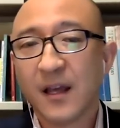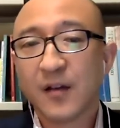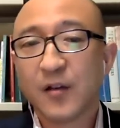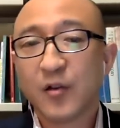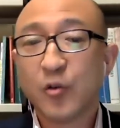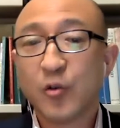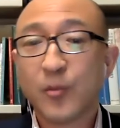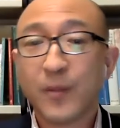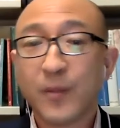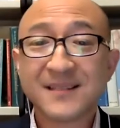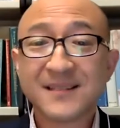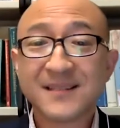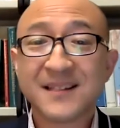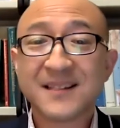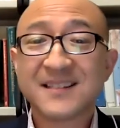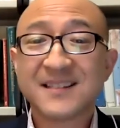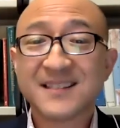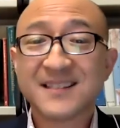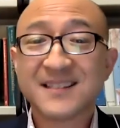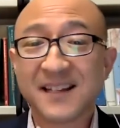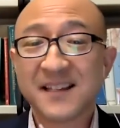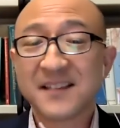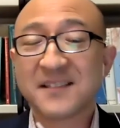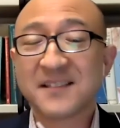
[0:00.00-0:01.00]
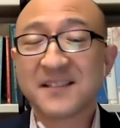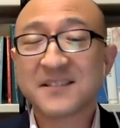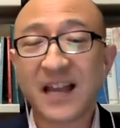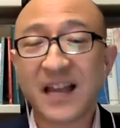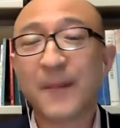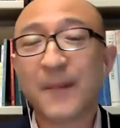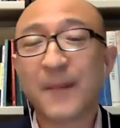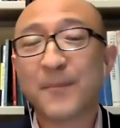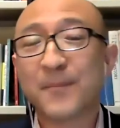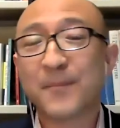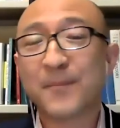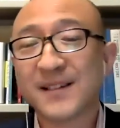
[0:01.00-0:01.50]
who basically studied
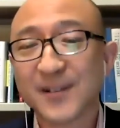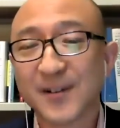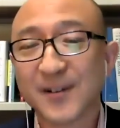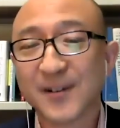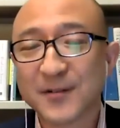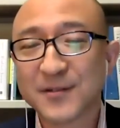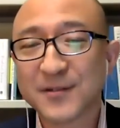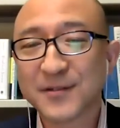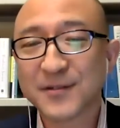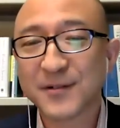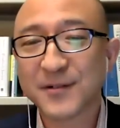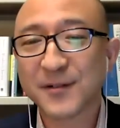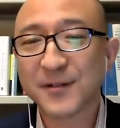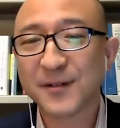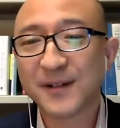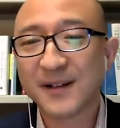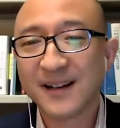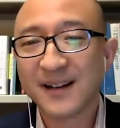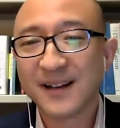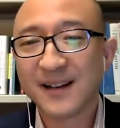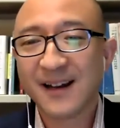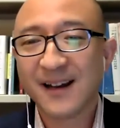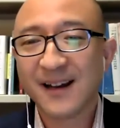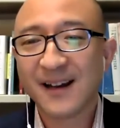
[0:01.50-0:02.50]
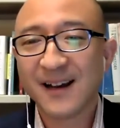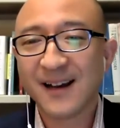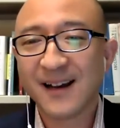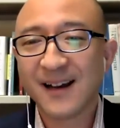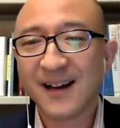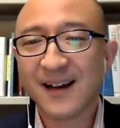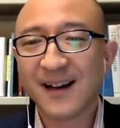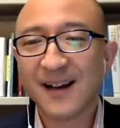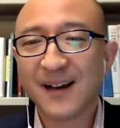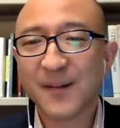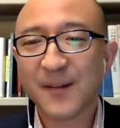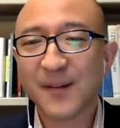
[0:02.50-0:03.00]
Japanese culture
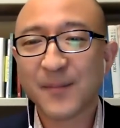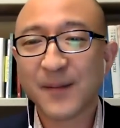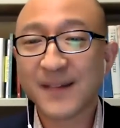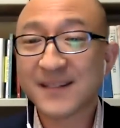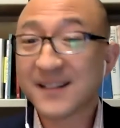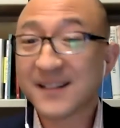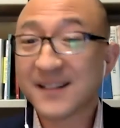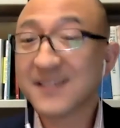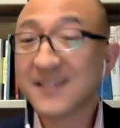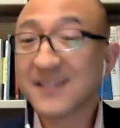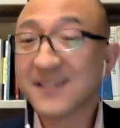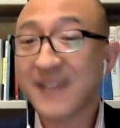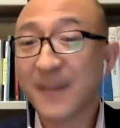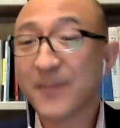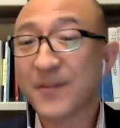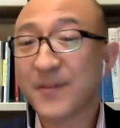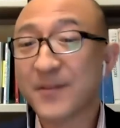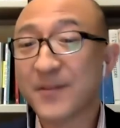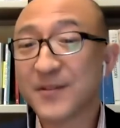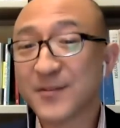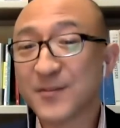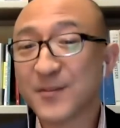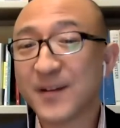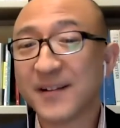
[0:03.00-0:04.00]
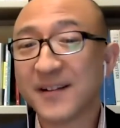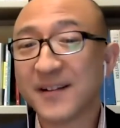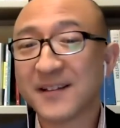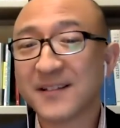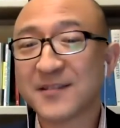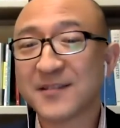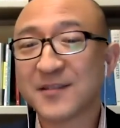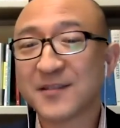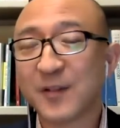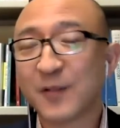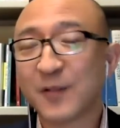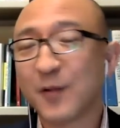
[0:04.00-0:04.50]
by studying Japanese
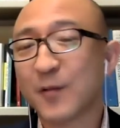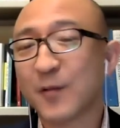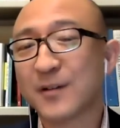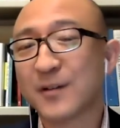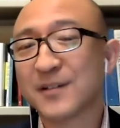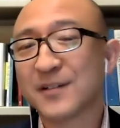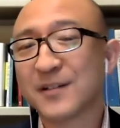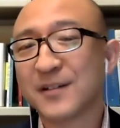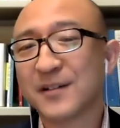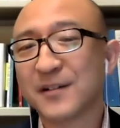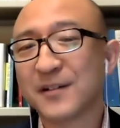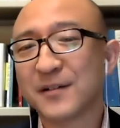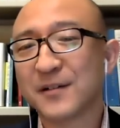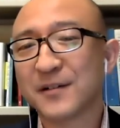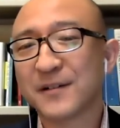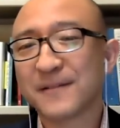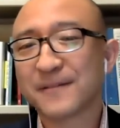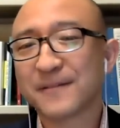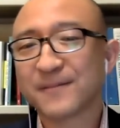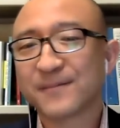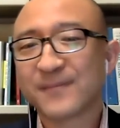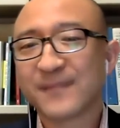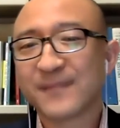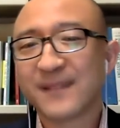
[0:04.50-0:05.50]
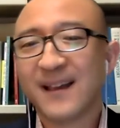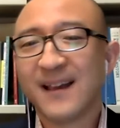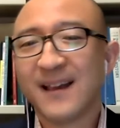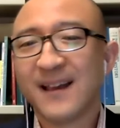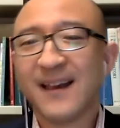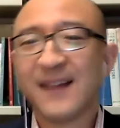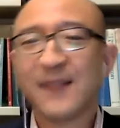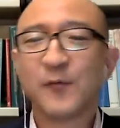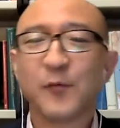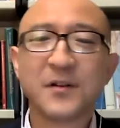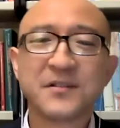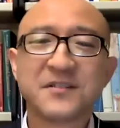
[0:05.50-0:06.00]
Americans during World War II.
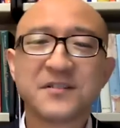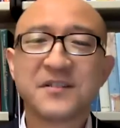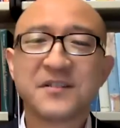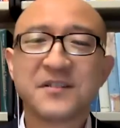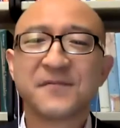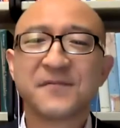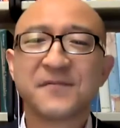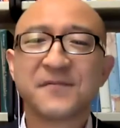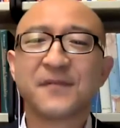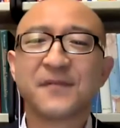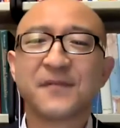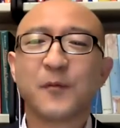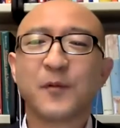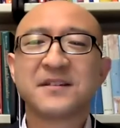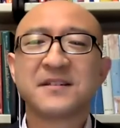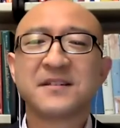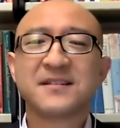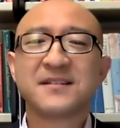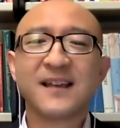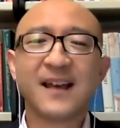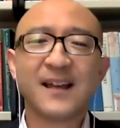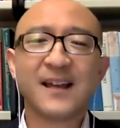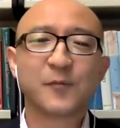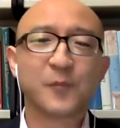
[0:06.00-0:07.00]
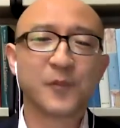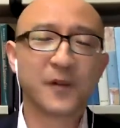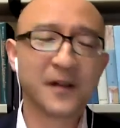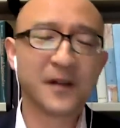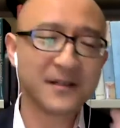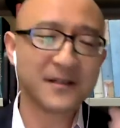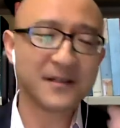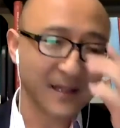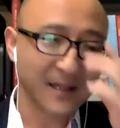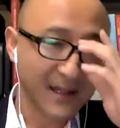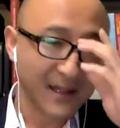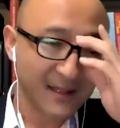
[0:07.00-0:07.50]
And what she said
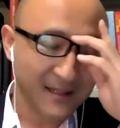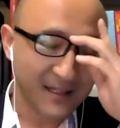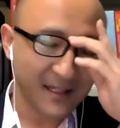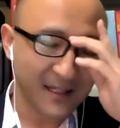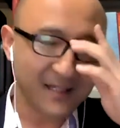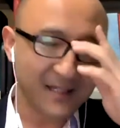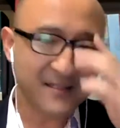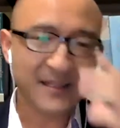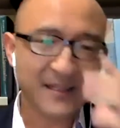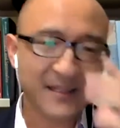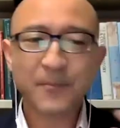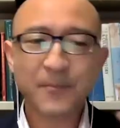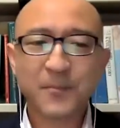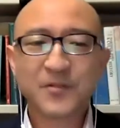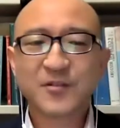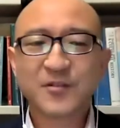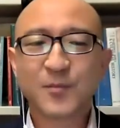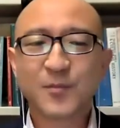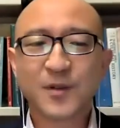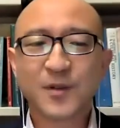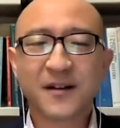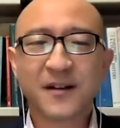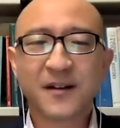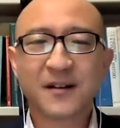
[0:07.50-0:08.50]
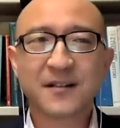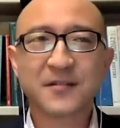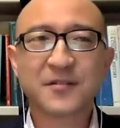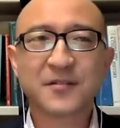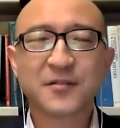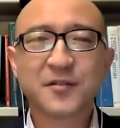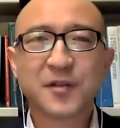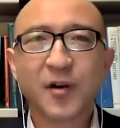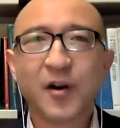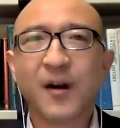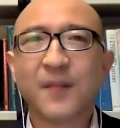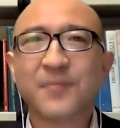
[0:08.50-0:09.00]
was, these Japanese Americans are
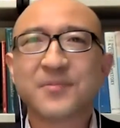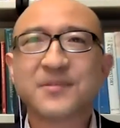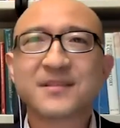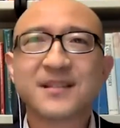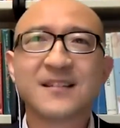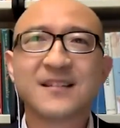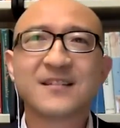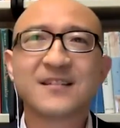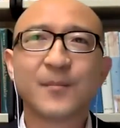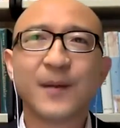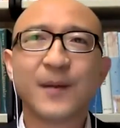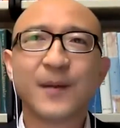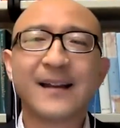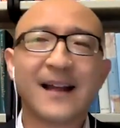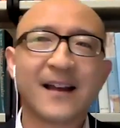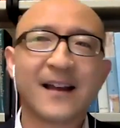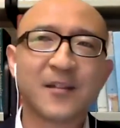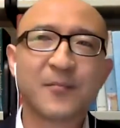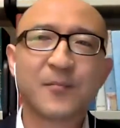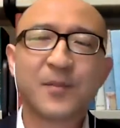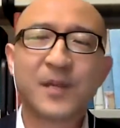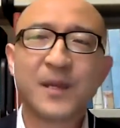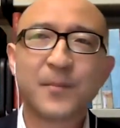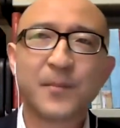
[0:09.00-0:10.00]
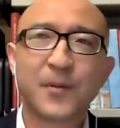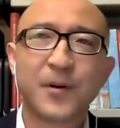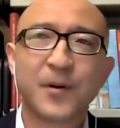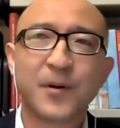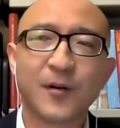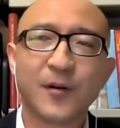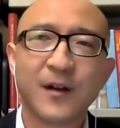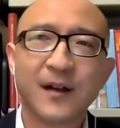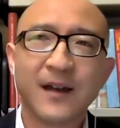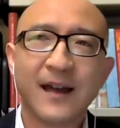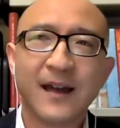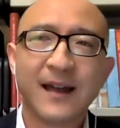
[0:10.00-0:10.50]
so obsessed about other
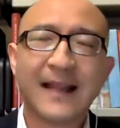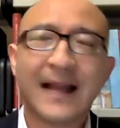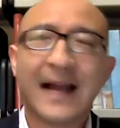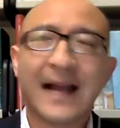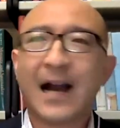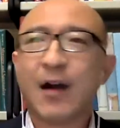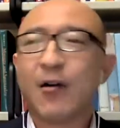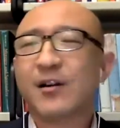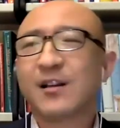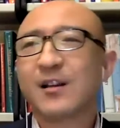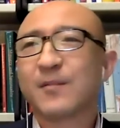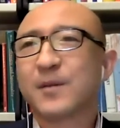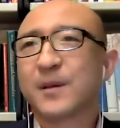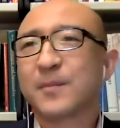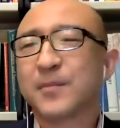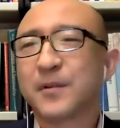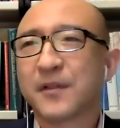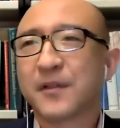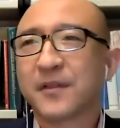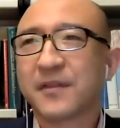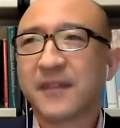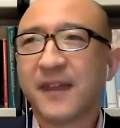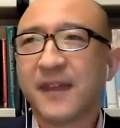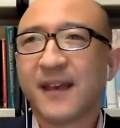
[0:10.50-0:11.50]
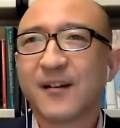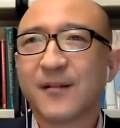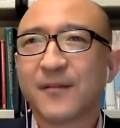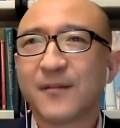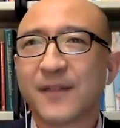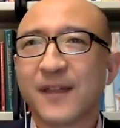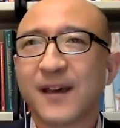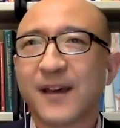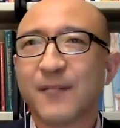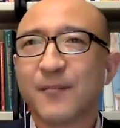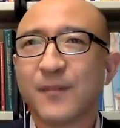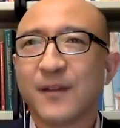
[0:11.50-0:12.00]
people and how other people think of
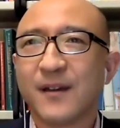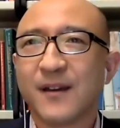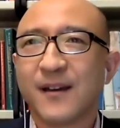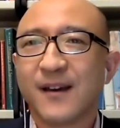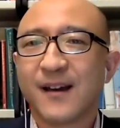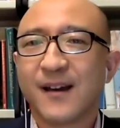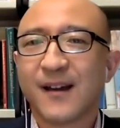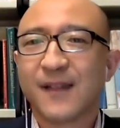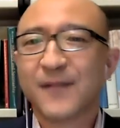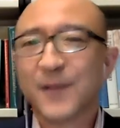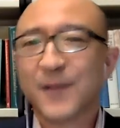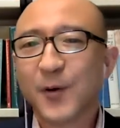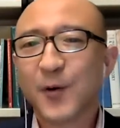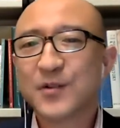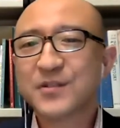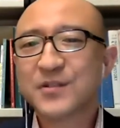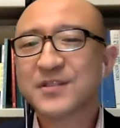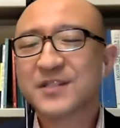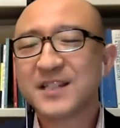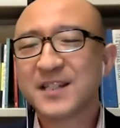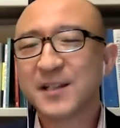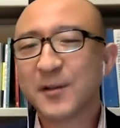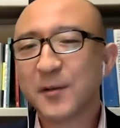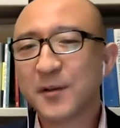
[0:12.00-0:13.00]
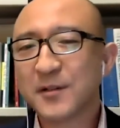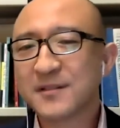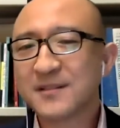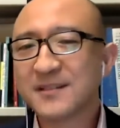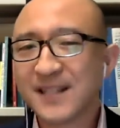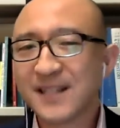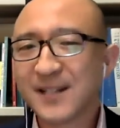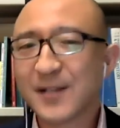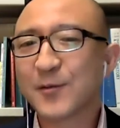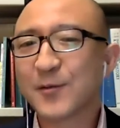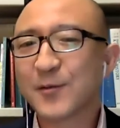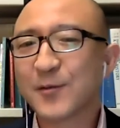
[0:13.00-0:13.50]
them. And of course, she was
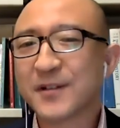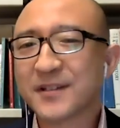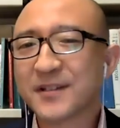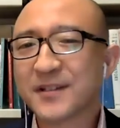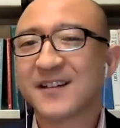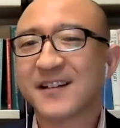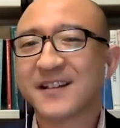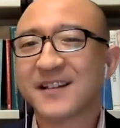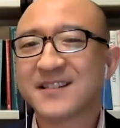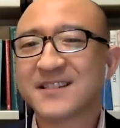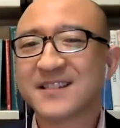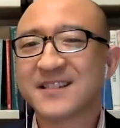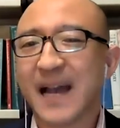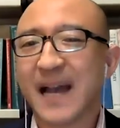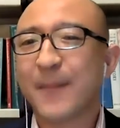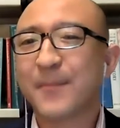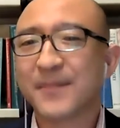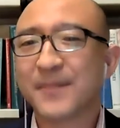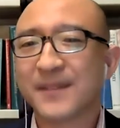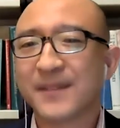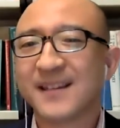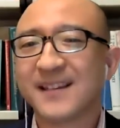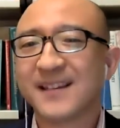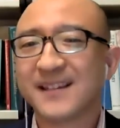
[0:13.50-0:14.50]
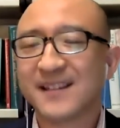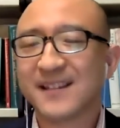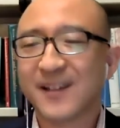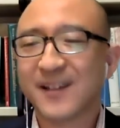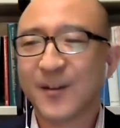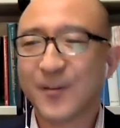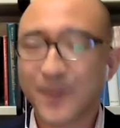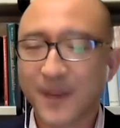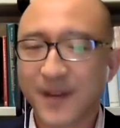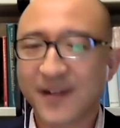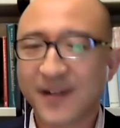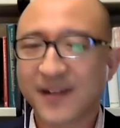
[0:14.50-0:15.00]
literally studying Japanese
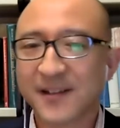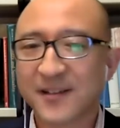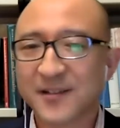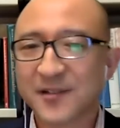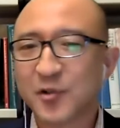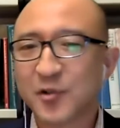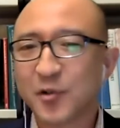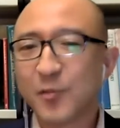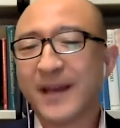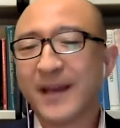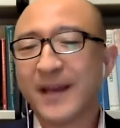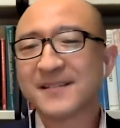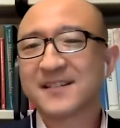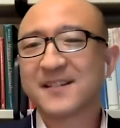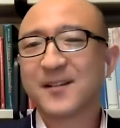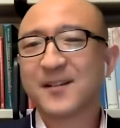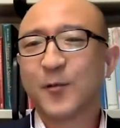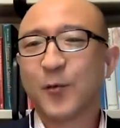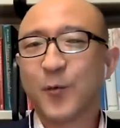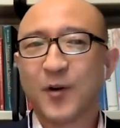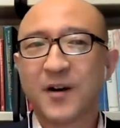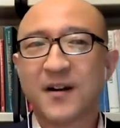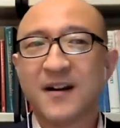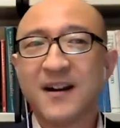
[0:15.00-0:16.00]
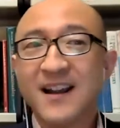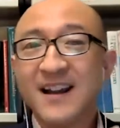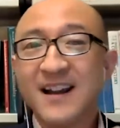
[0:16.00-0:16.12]
Americans who basically were